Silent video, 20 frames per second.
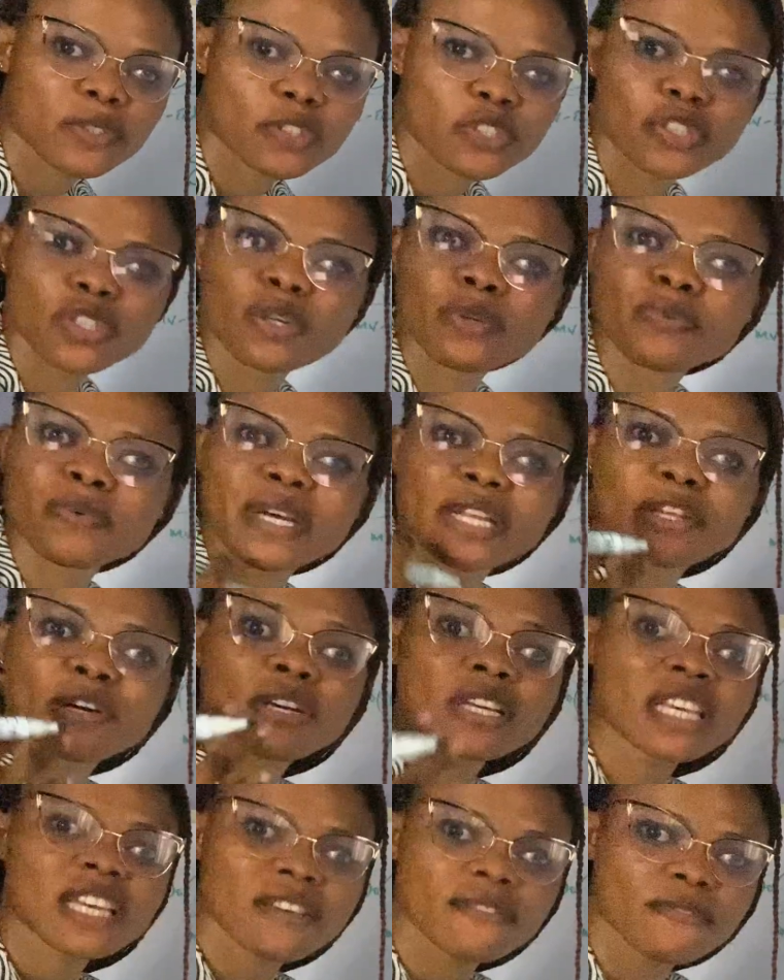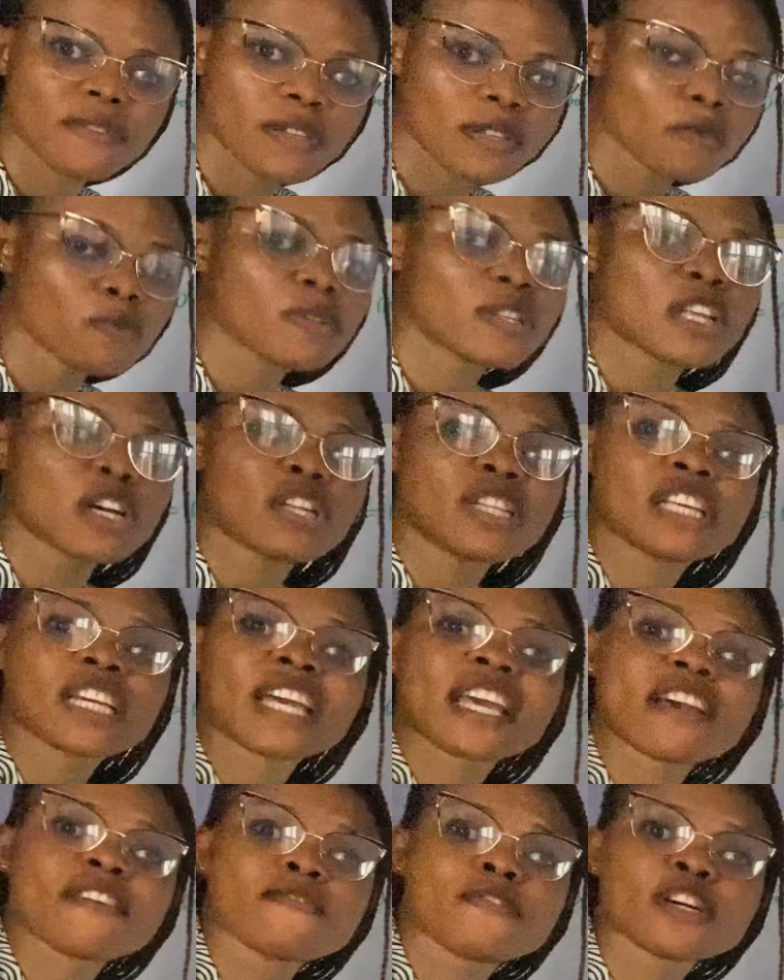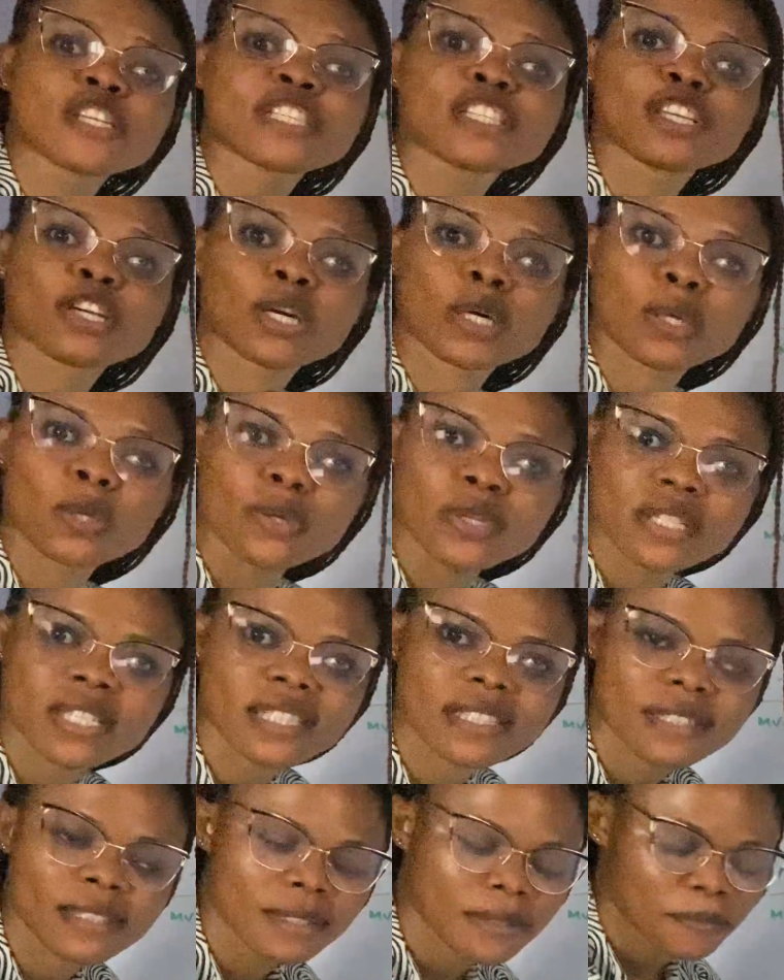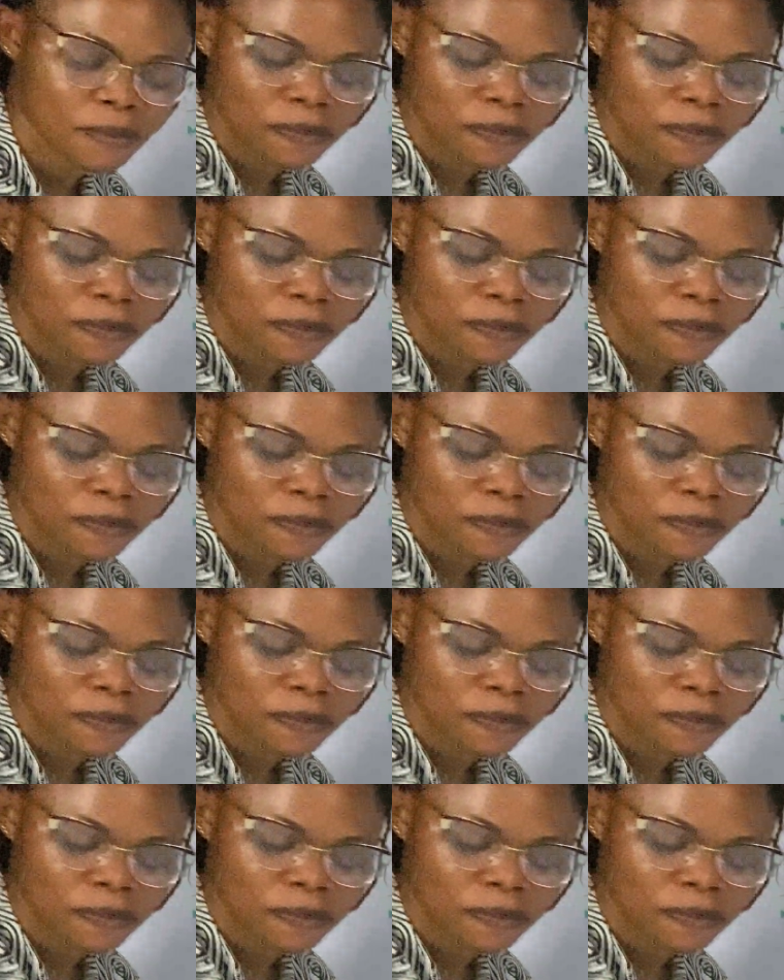We were not given. They only gave us the closing.